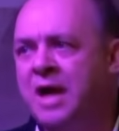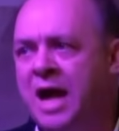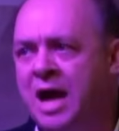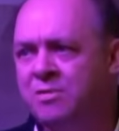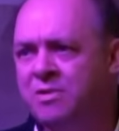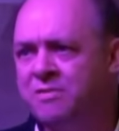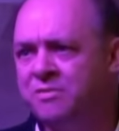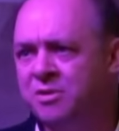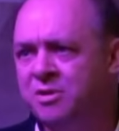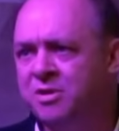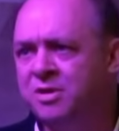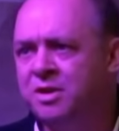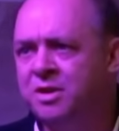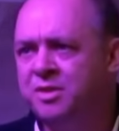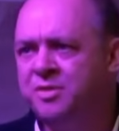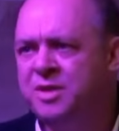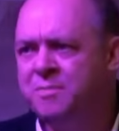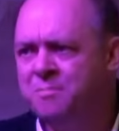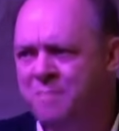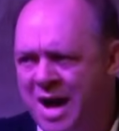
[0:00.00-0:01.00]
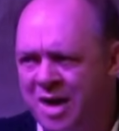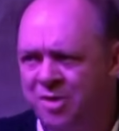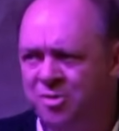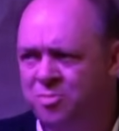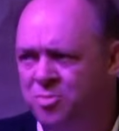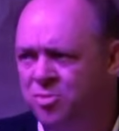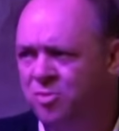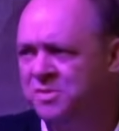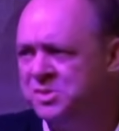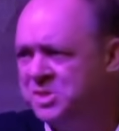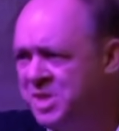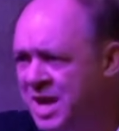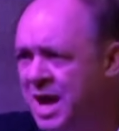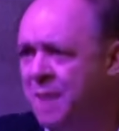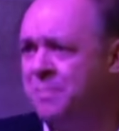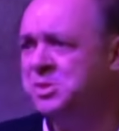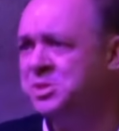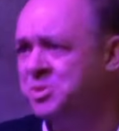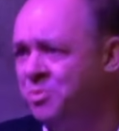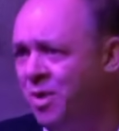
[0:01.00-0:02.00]
However, the modern move is the
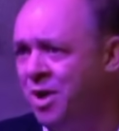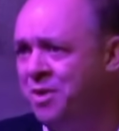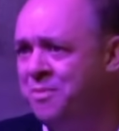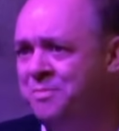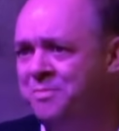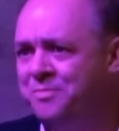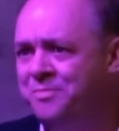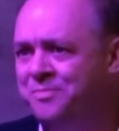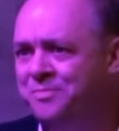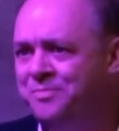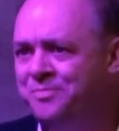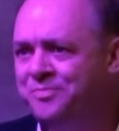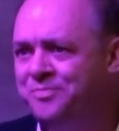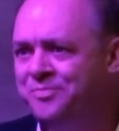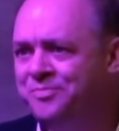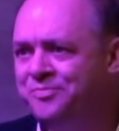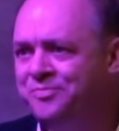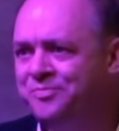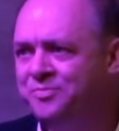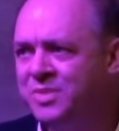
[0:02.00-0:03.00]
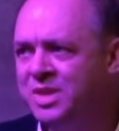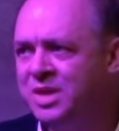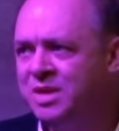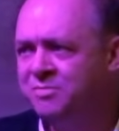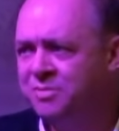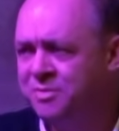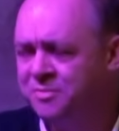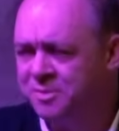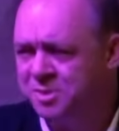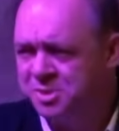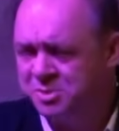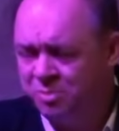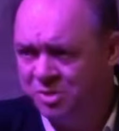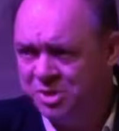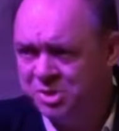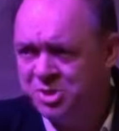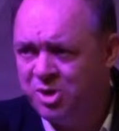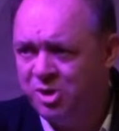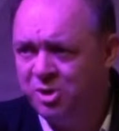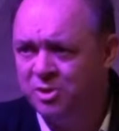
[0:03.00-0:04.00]
opposite one. If the first
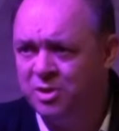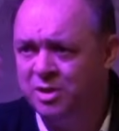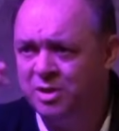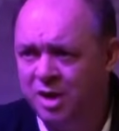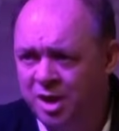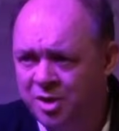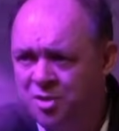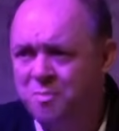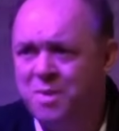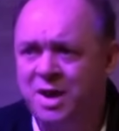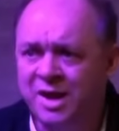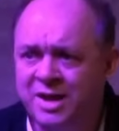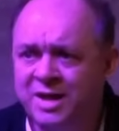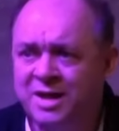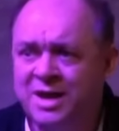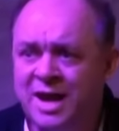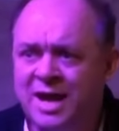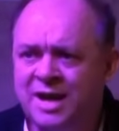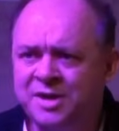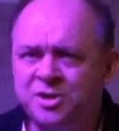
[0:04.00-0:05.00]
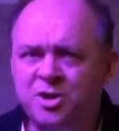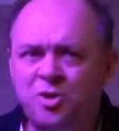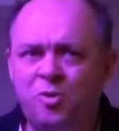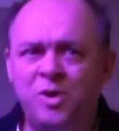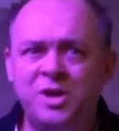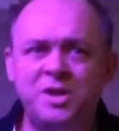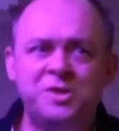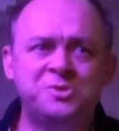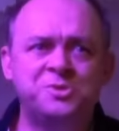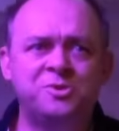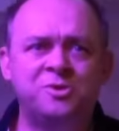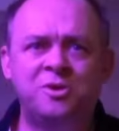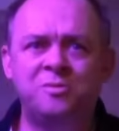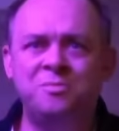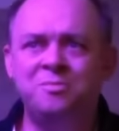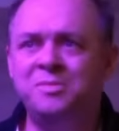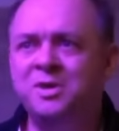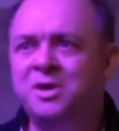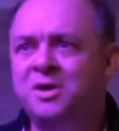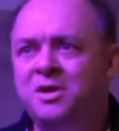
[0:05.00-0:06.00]
one is called undermining, I had to coin a
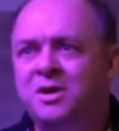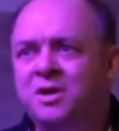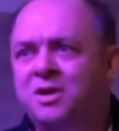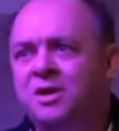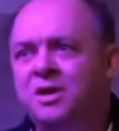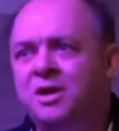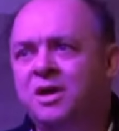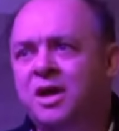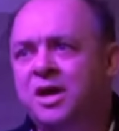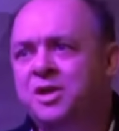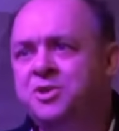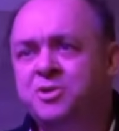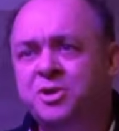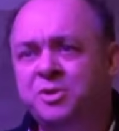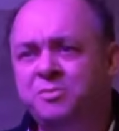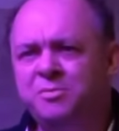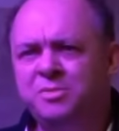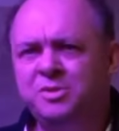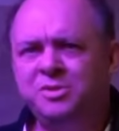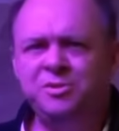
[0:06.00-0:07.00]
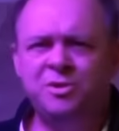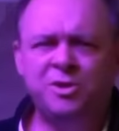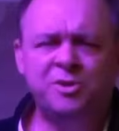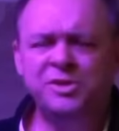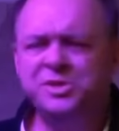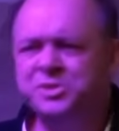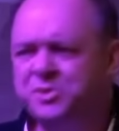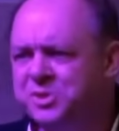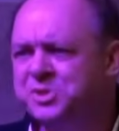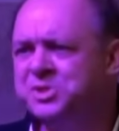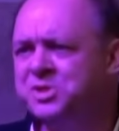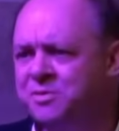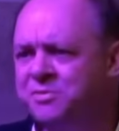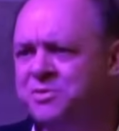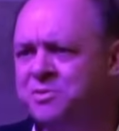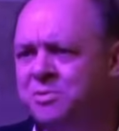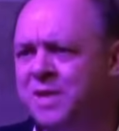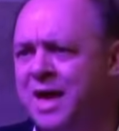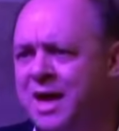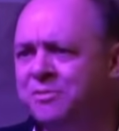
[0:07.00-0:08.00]
term, and you could, you could only do this in a
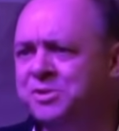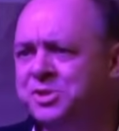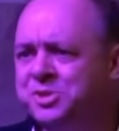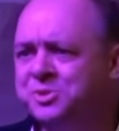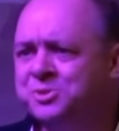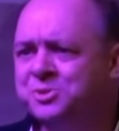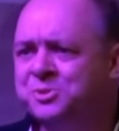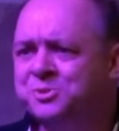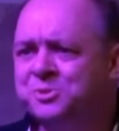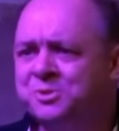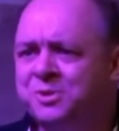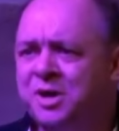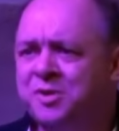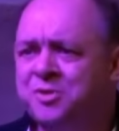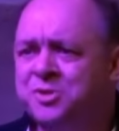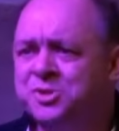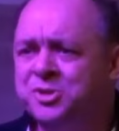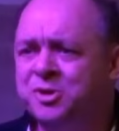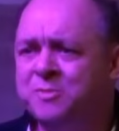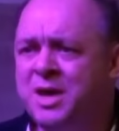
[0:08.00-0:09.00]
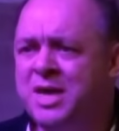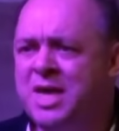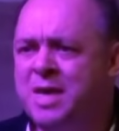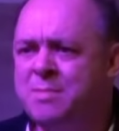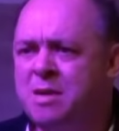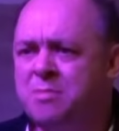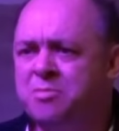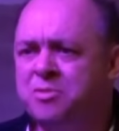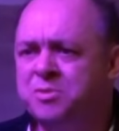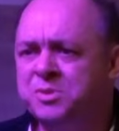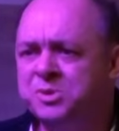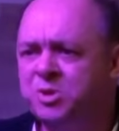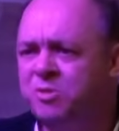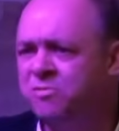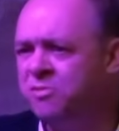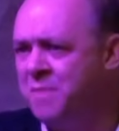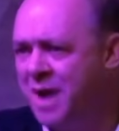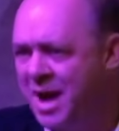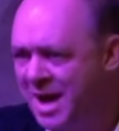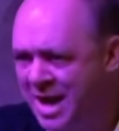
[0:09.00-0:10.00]
few languages. Uh, the term I came up with was
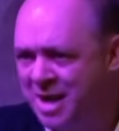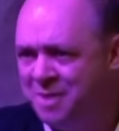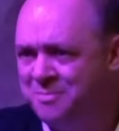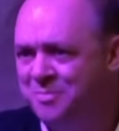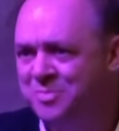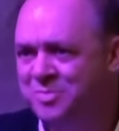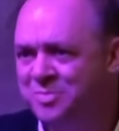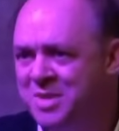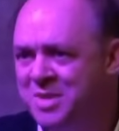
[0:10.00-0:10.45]
overmining.